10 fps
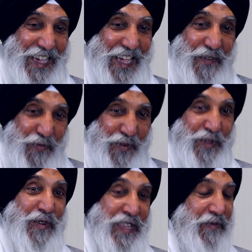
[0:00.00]

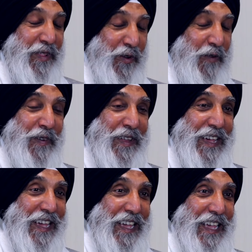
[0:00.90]
Everyone's got something to offer,
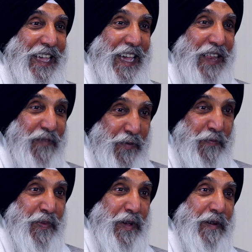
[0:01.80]
and
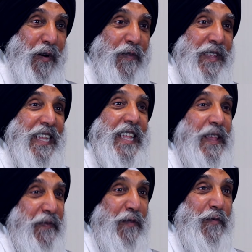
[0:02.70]
everyone offers it in a
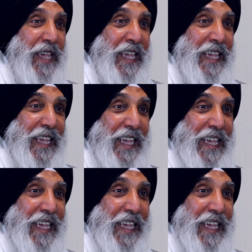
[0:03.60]
different way.